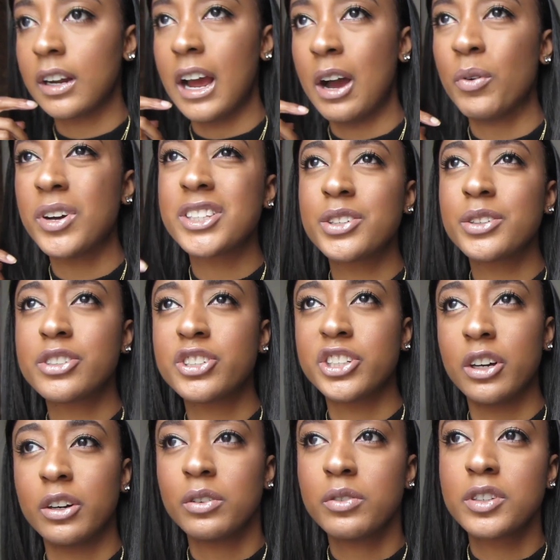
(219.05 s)
I went to
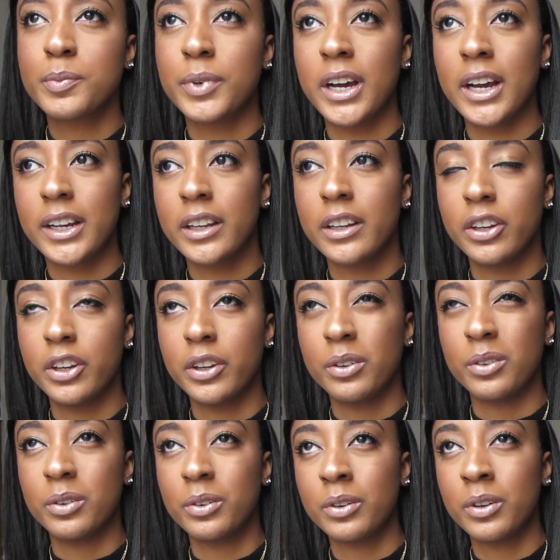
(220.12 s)
shows, but I didn't
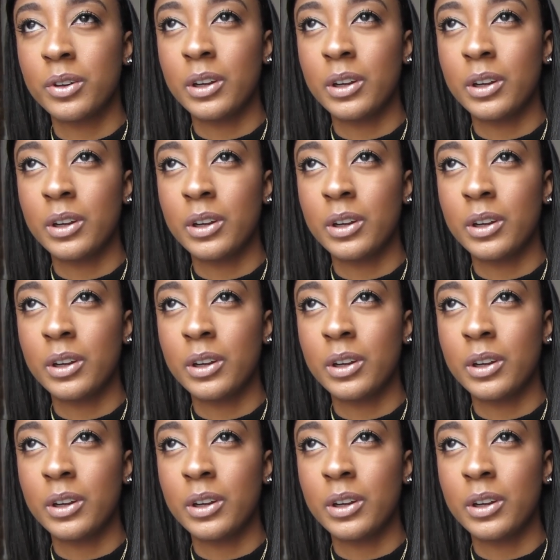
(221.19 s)
do